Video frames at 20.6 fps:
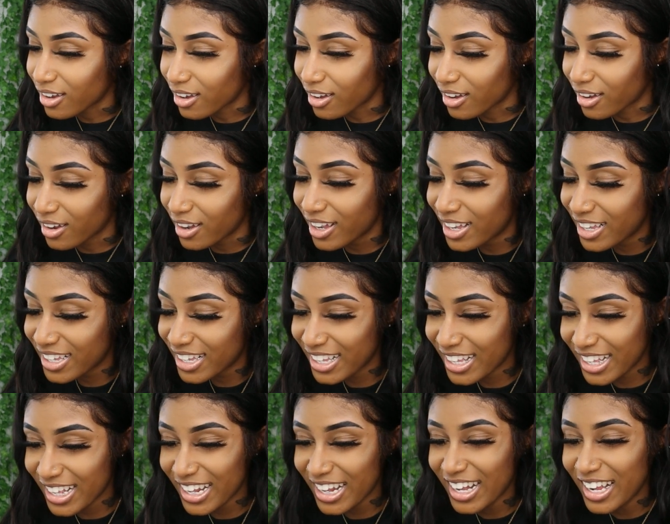
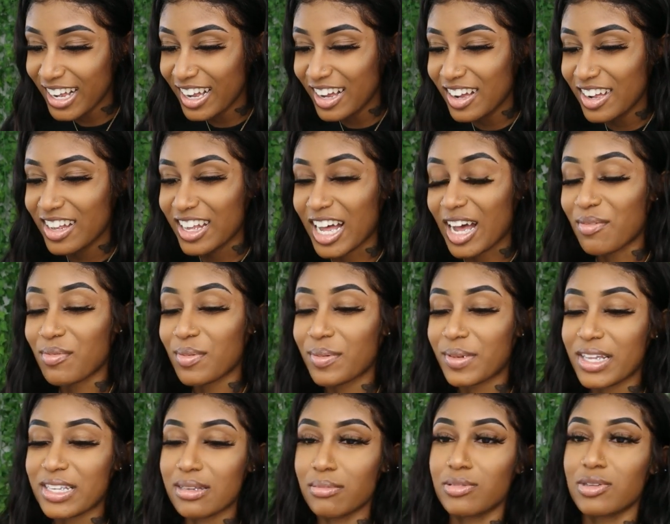I mean,
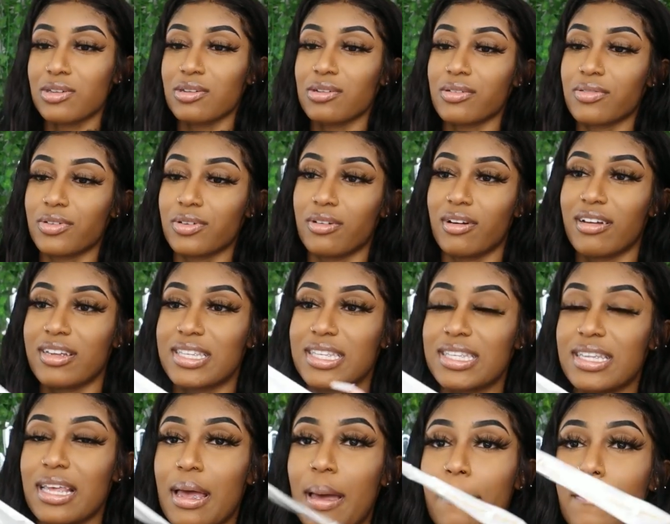but that's up to you, of
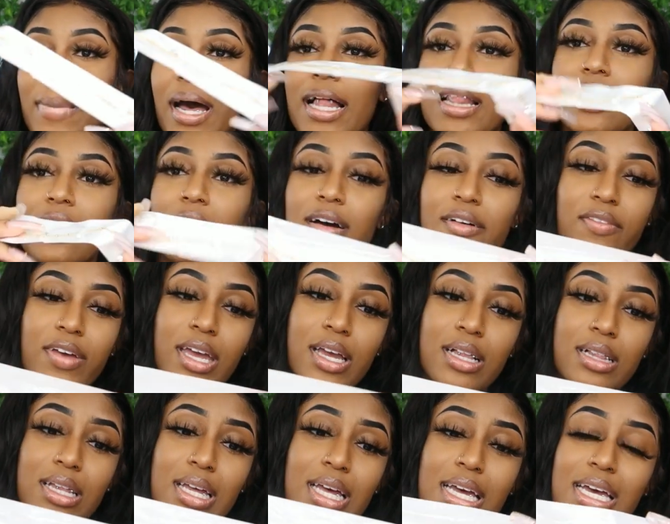course. But I love
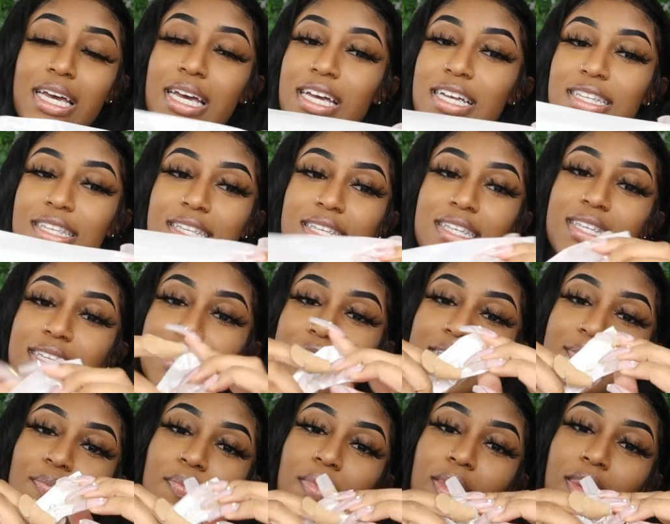
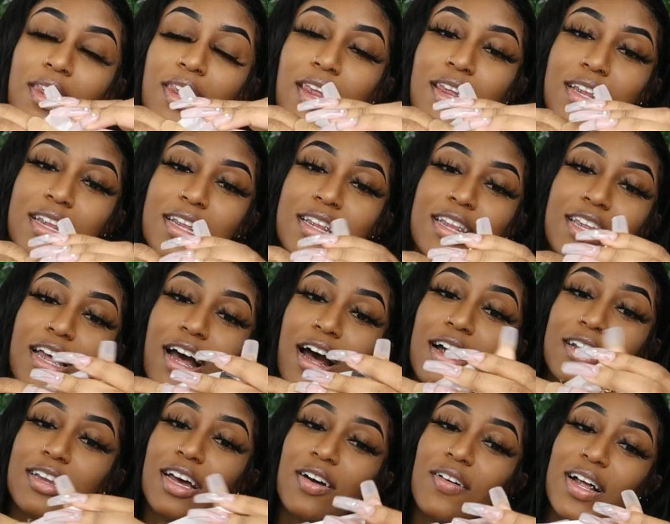anklets.
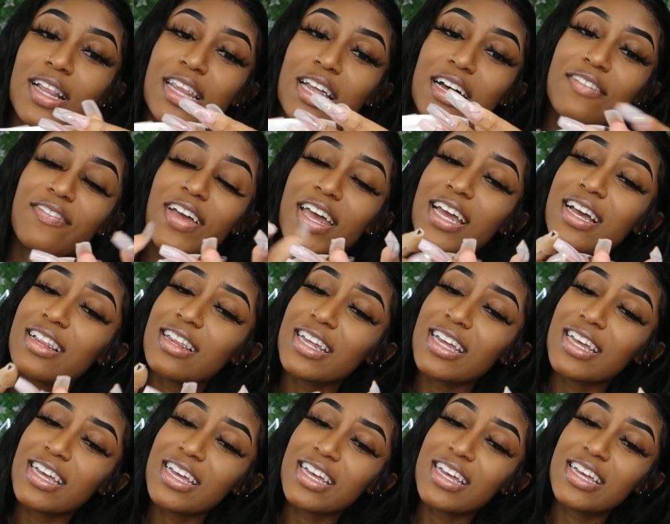Y'all know I love
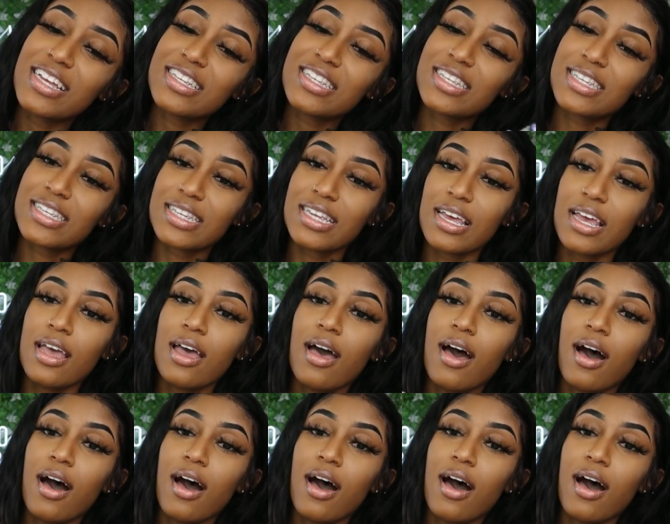anklets.